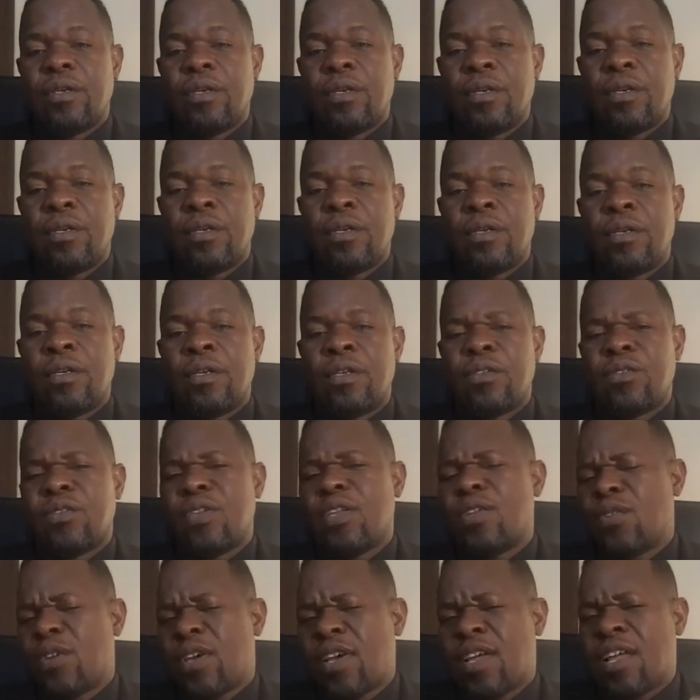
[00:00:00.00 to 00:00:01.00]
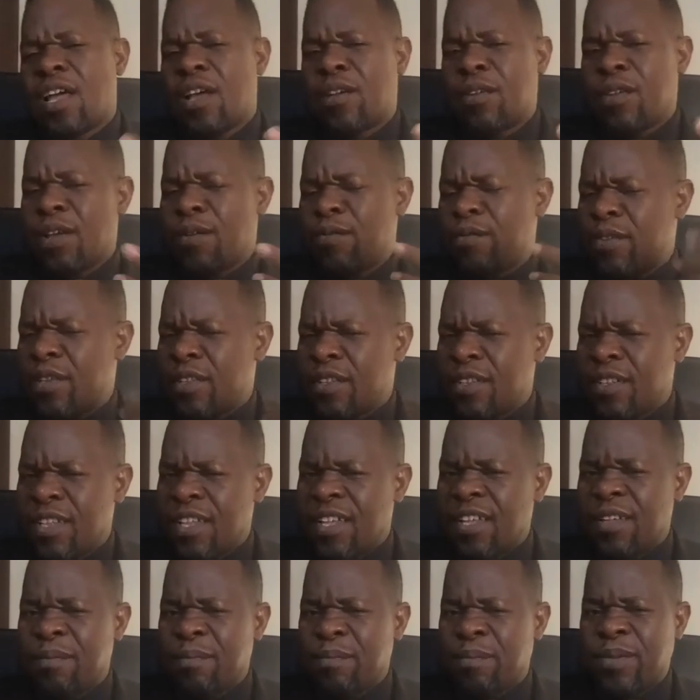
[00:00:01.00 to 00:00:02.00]
Uh, so you can have, you have
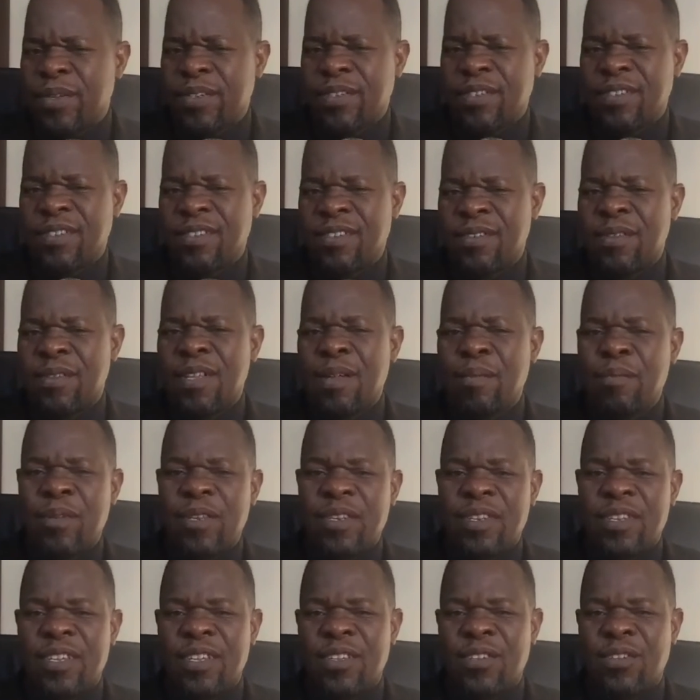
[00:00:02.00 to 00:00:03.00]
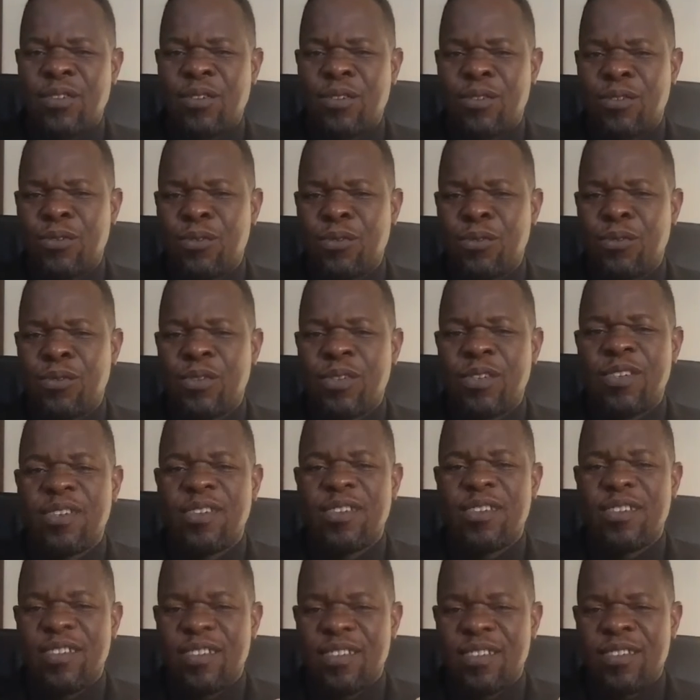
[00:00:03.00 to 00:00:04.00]
another person, another mediator to
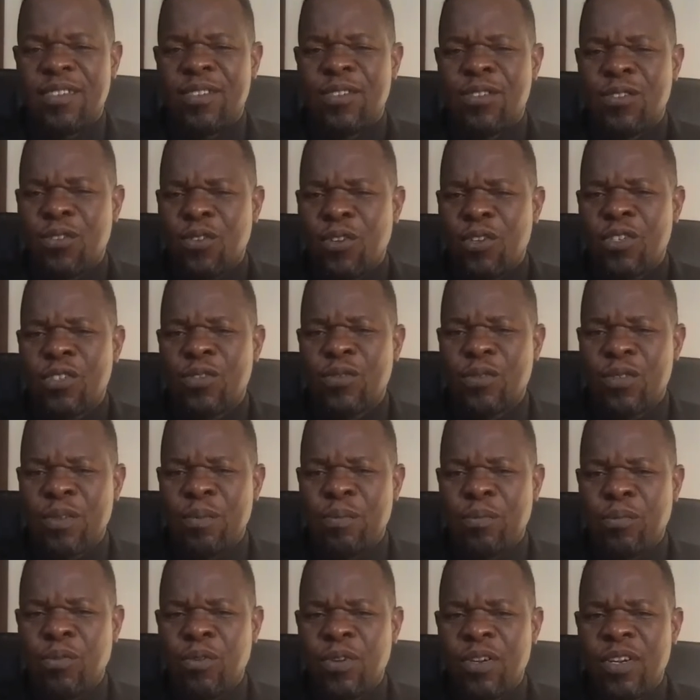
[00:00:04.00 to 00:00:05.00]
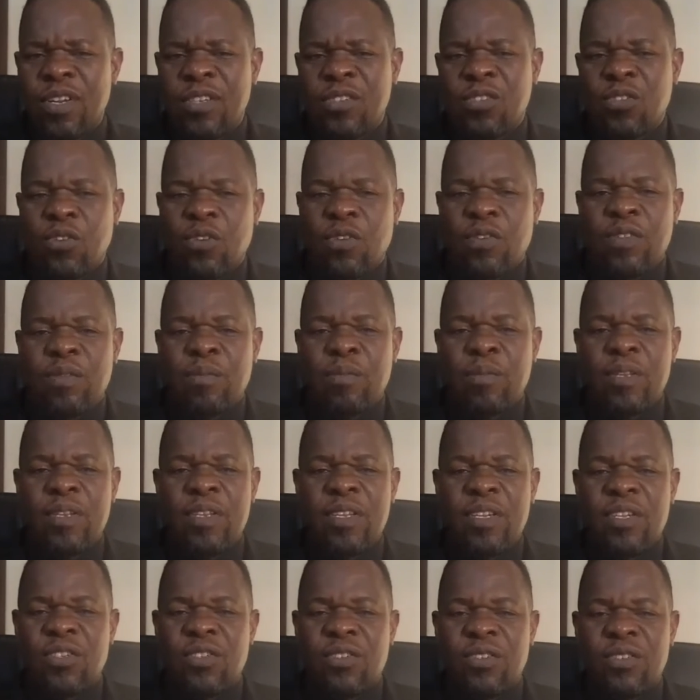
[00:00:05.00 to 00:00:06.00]
discuss the progress of
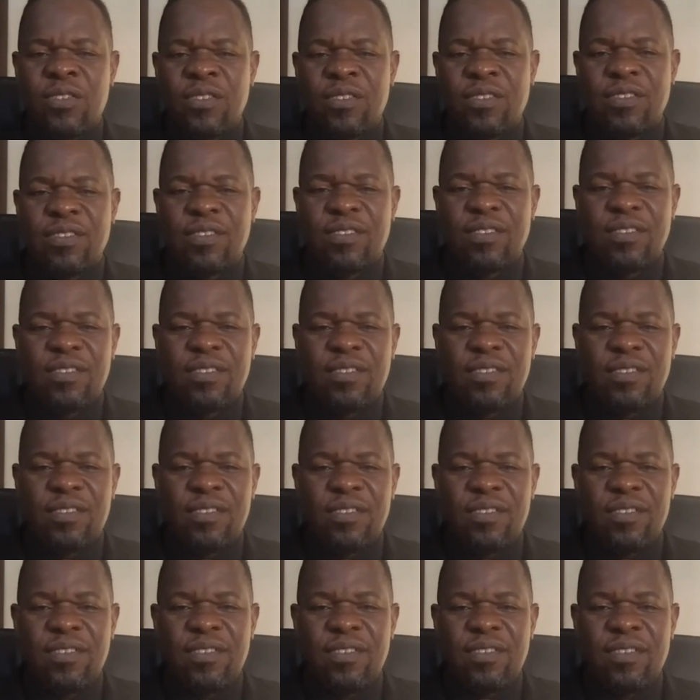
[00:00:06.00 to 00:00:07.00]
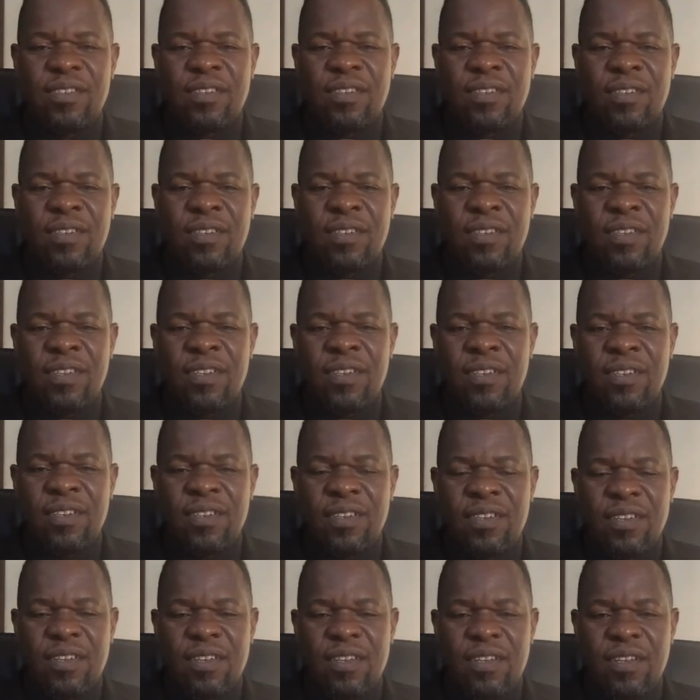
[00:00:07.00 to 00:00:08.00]
mediation. And then
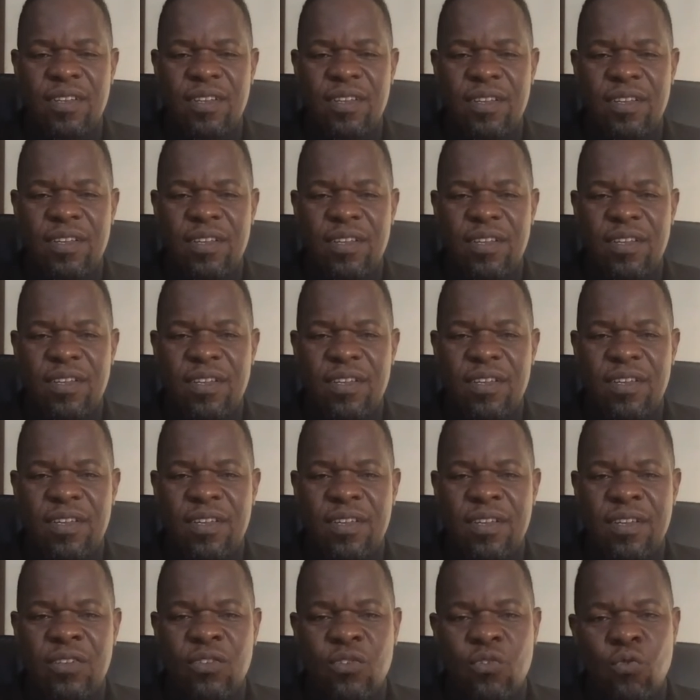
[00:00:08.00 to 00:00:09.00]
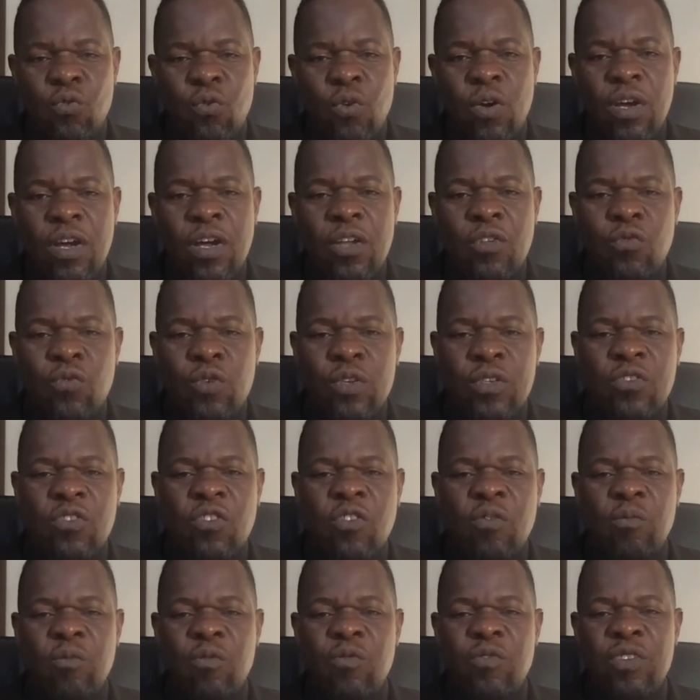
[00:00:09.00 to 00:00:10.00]
and to work out ways
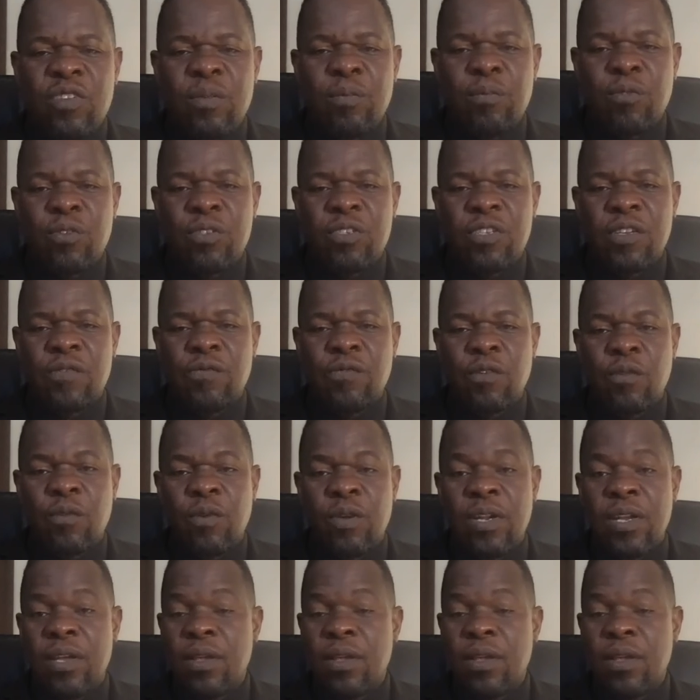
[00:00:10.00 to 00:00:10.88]
of moving the process forward.